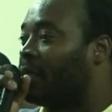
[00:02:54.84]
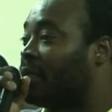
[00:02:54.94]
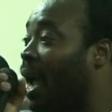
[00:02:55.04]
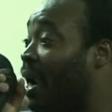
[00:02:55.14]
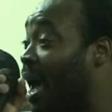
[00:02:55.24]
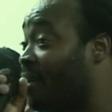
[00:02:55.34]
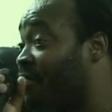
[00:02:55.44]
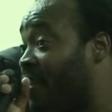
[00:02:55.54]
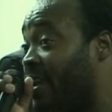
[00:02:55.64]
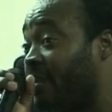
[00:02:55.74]
Child
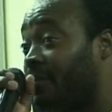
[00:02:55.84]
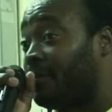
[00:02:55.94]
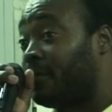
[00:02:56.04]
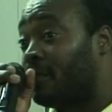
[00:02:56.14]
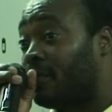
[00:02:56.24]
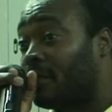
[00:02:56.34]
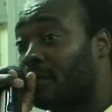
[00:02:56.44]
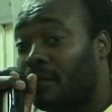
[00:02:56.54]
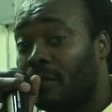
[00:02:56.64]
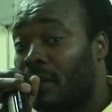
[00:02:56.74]
like faith.
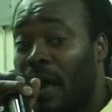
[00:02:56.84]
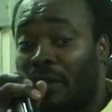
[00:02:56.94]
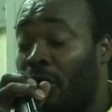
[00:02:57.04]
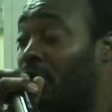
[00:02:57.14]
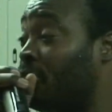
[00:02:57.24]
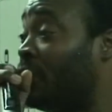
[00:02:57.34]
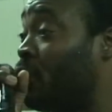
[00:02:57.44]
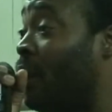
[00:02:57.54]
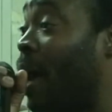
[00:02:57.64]
I tell you this word.